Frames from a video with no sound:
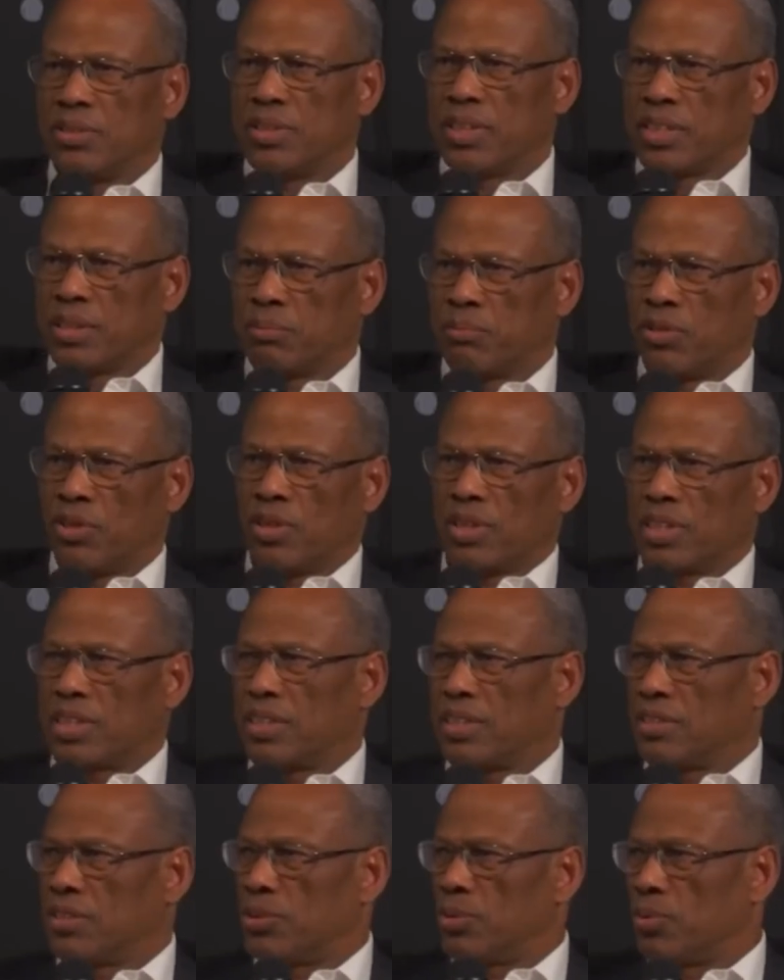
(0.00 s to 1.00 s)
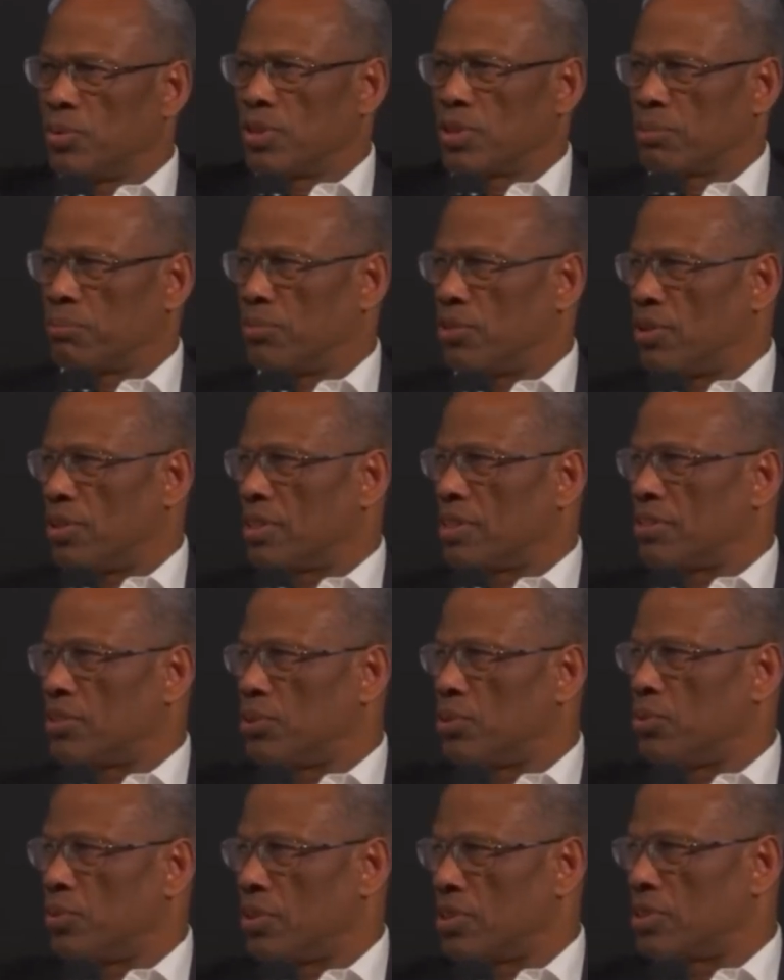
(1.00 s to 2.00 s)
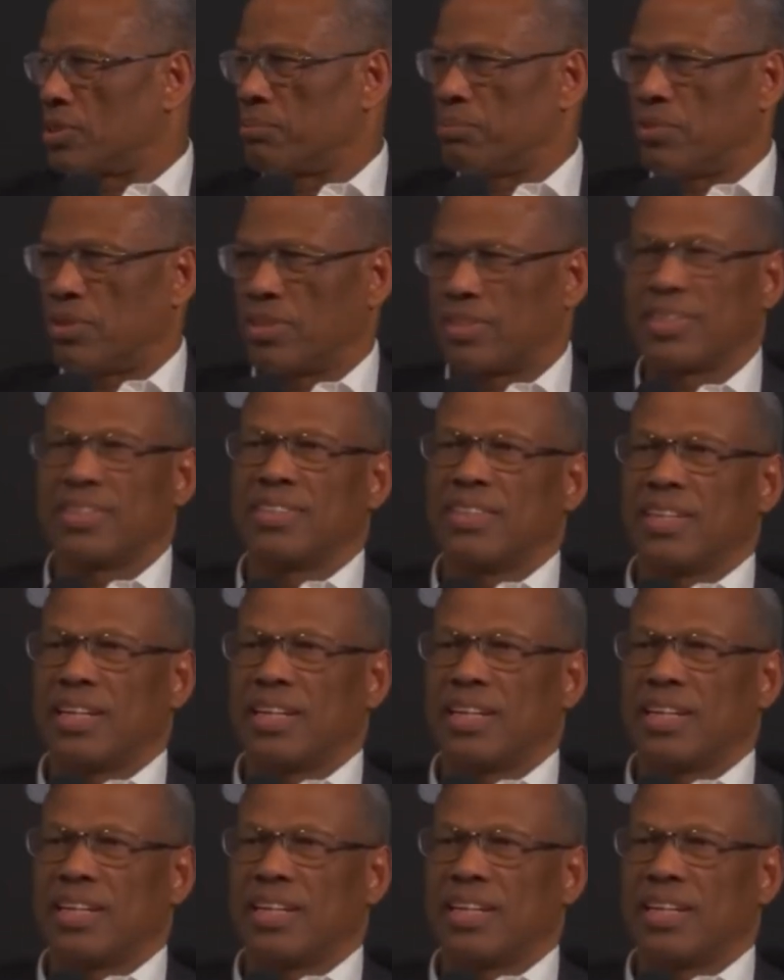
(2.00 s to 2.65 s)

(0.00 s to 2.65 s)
need a mortgage, you want a mortgage, you want a mortgage.